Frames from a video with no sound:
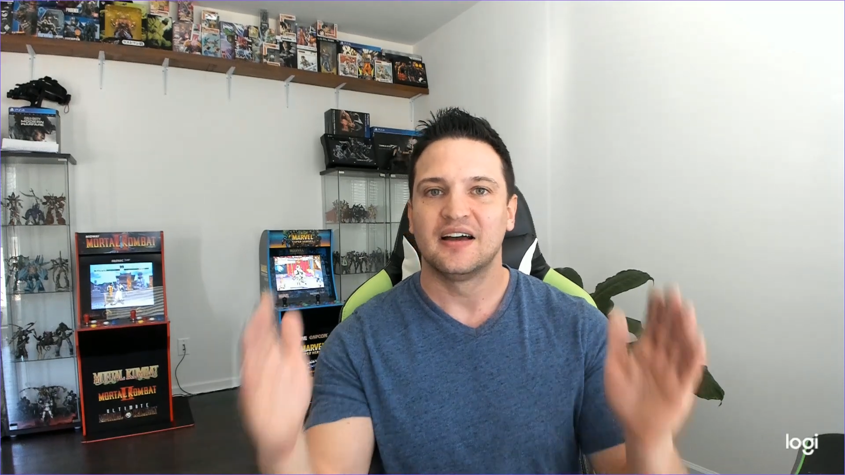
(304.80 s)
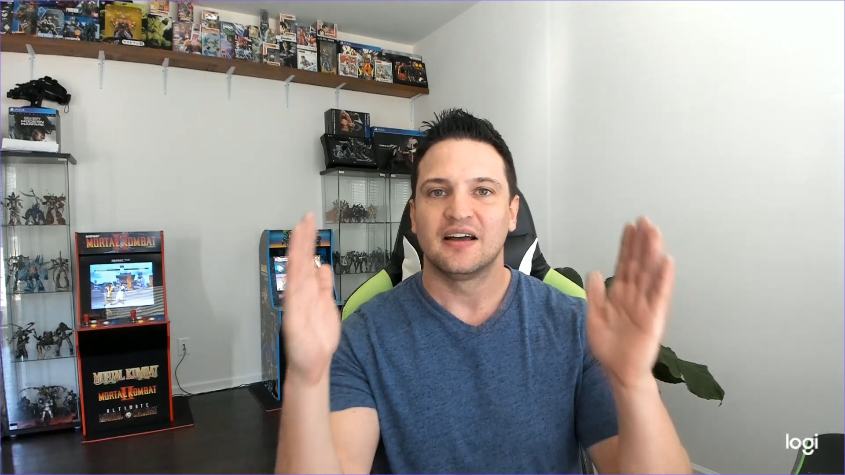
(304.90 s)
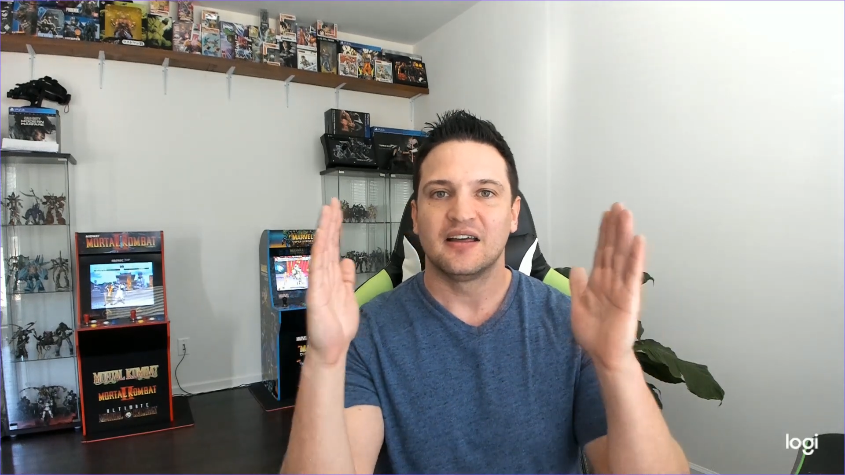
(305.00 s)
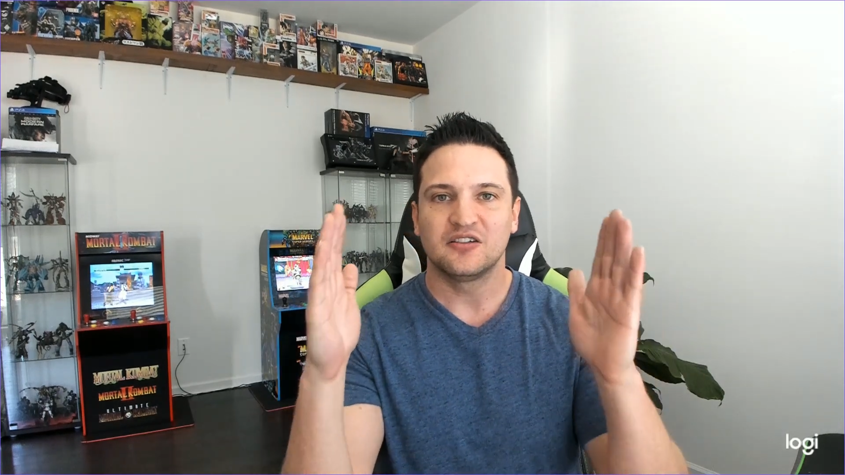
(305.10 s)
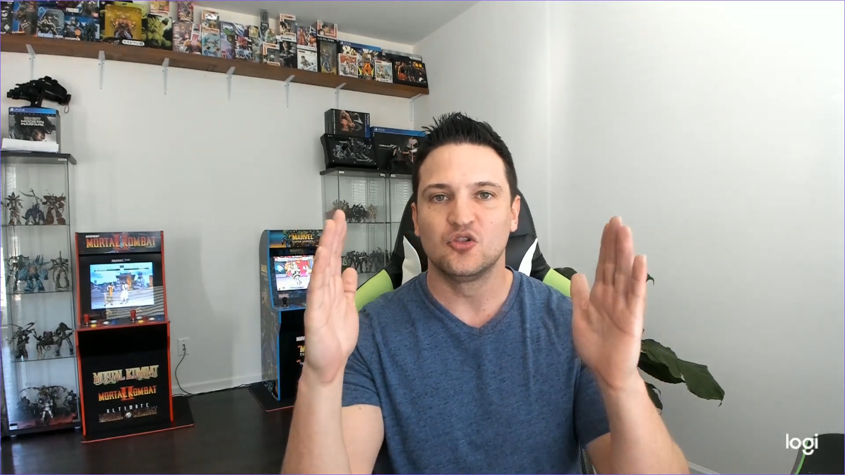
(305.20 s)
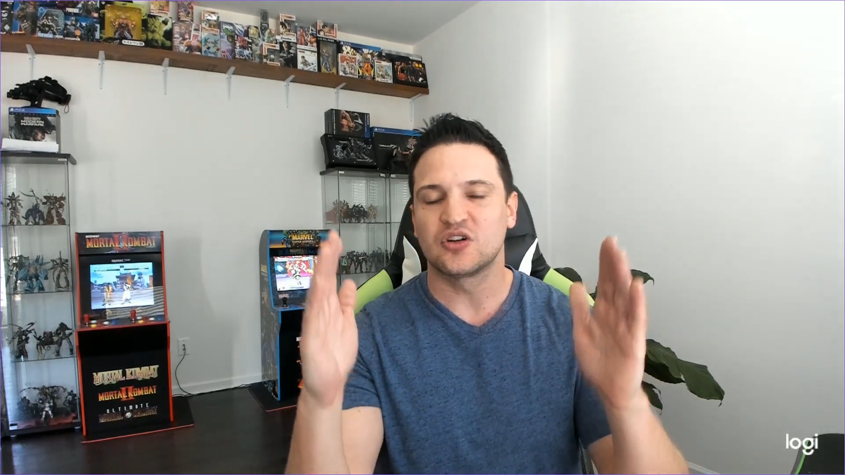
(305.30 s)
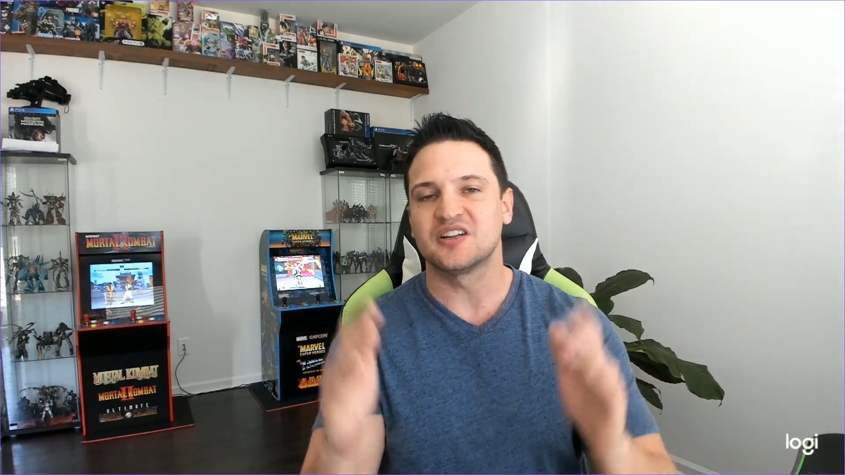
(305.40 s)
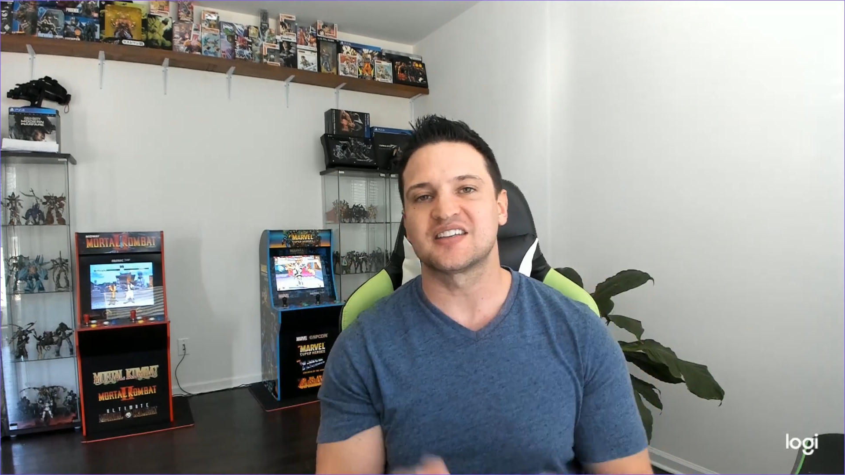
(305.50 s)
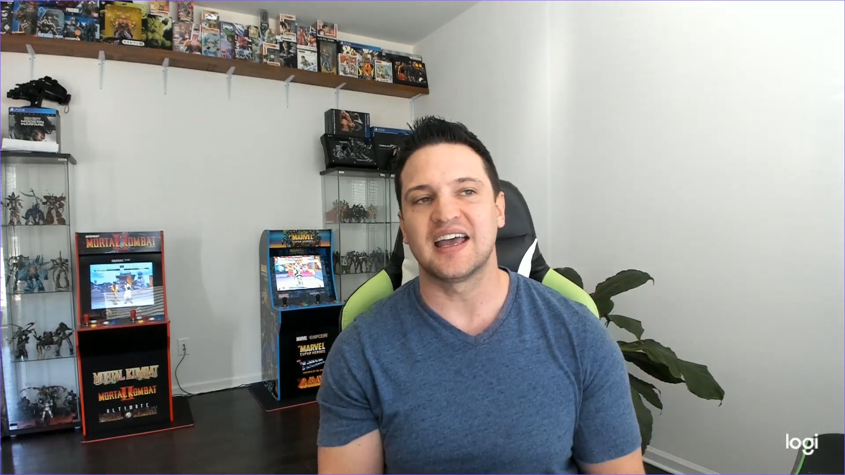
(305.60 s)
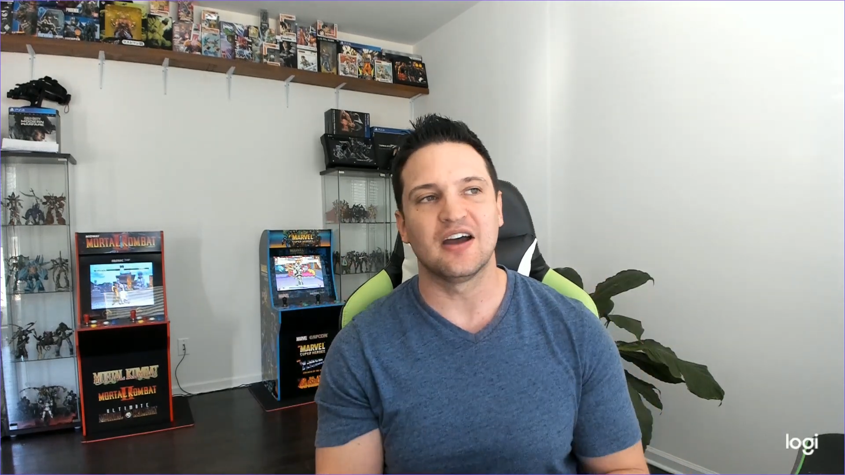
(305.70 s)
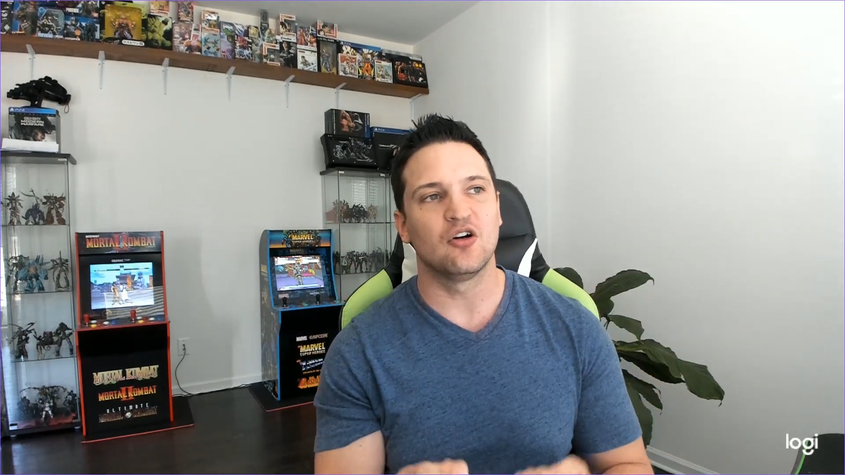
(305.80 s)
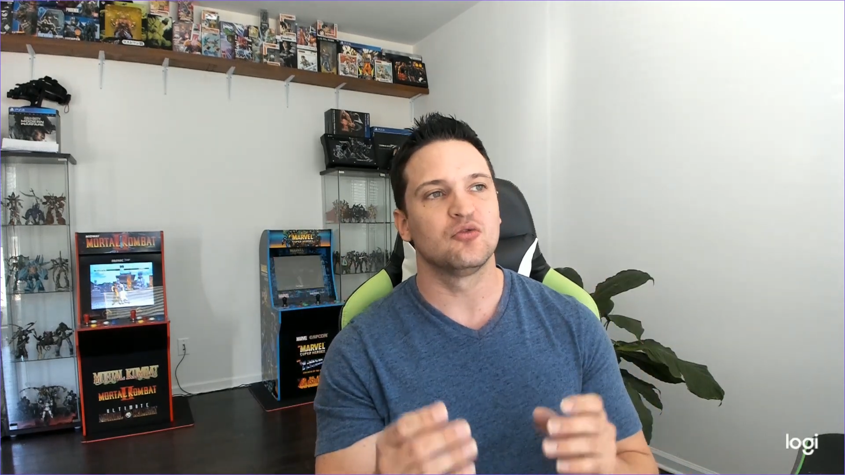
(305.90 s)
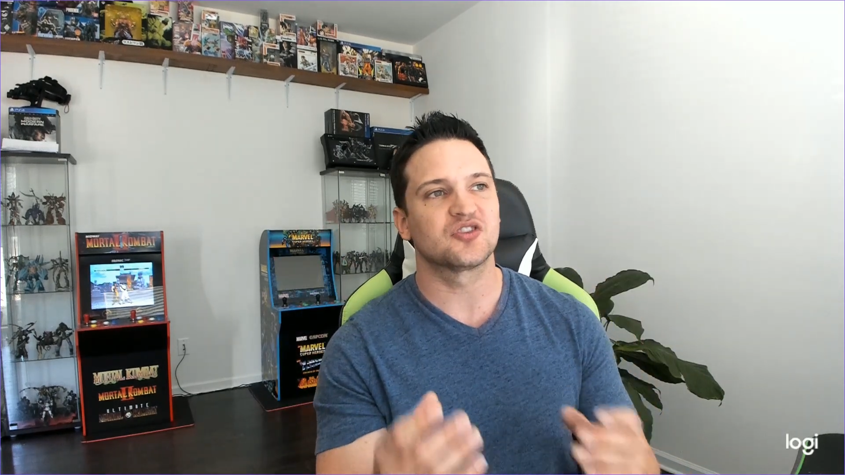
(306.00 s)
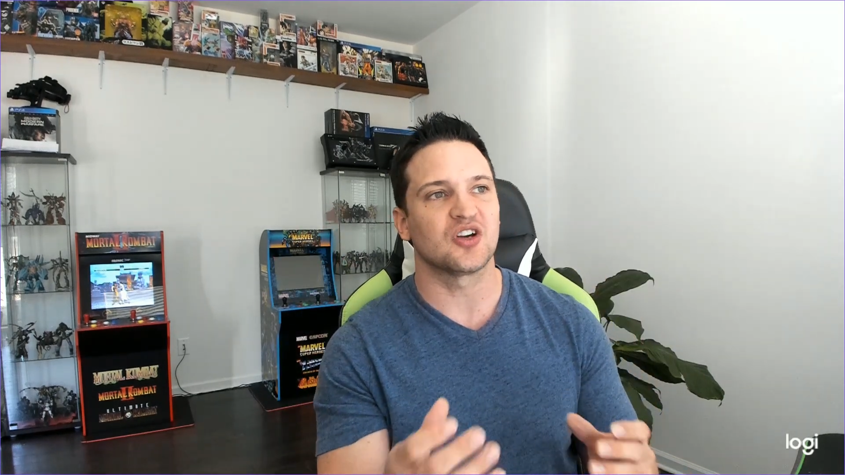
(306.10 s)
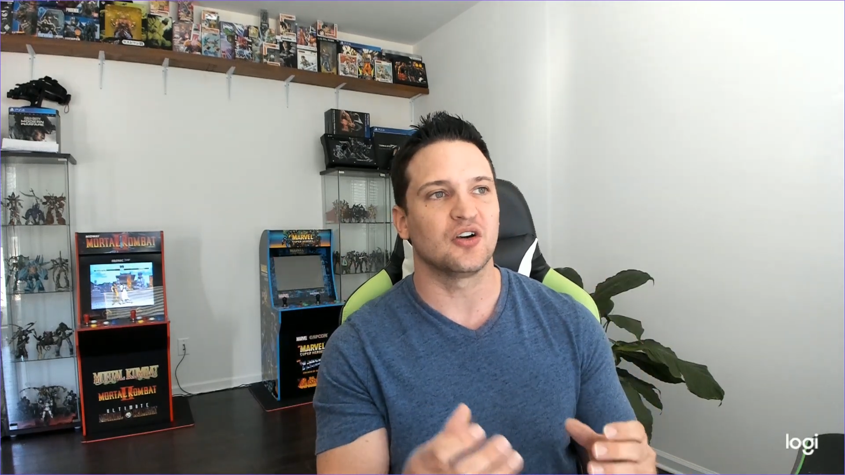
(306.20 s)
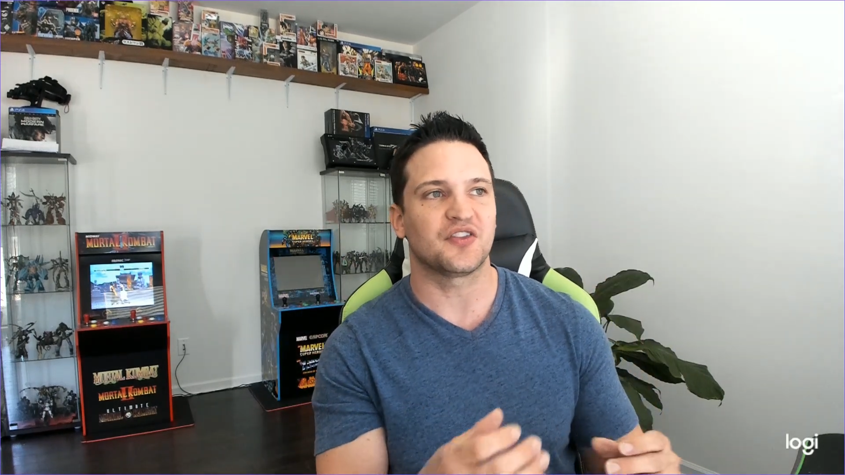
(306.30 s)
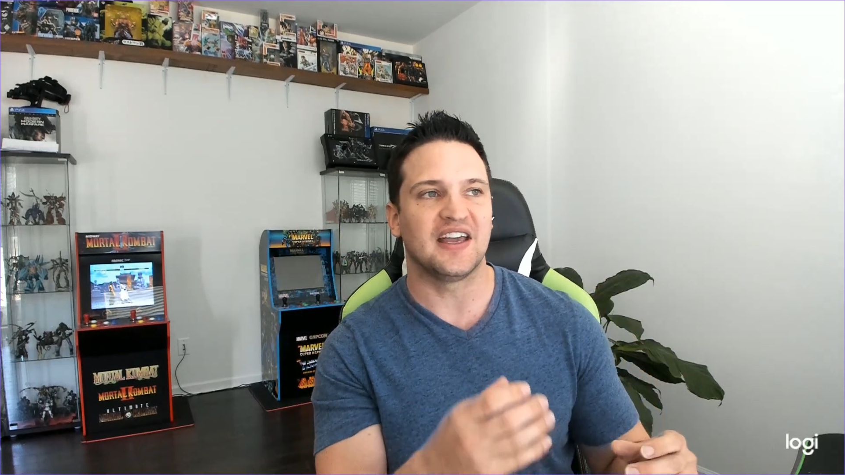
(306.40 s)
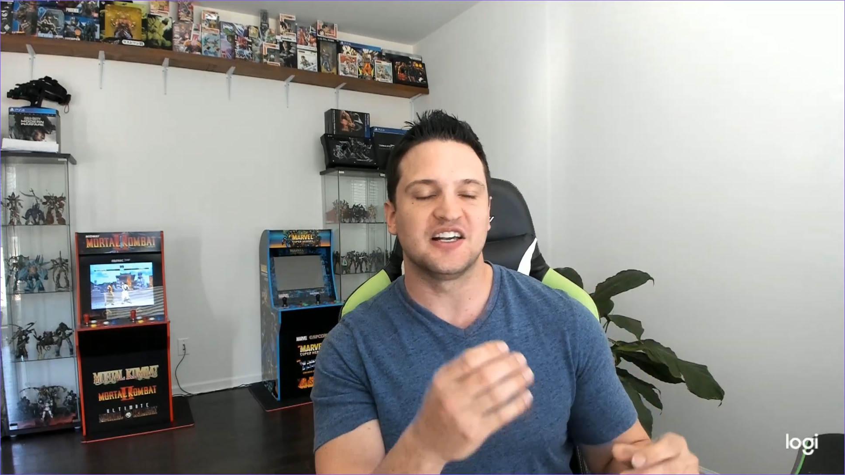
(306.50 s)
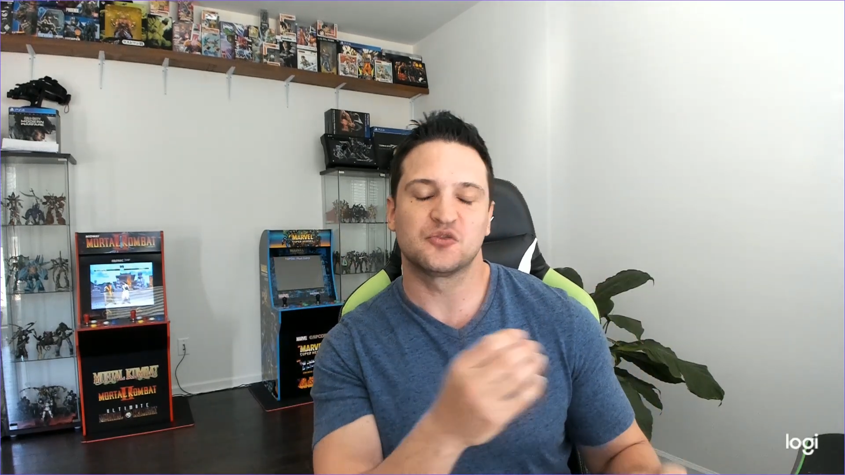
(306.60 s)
You can tell certain things